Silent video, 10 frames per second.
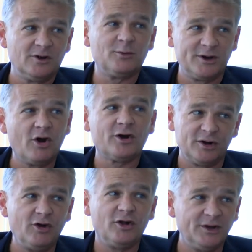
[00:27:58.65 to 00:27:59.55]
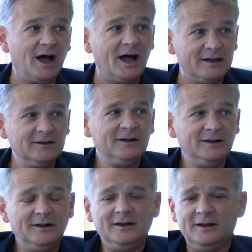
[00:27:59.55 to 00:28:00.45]
or we are going to all die
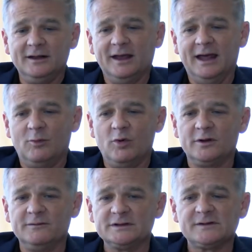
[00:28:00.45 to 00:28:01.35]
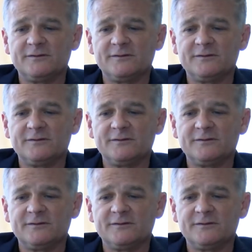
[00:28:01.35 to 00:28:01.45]
and one of his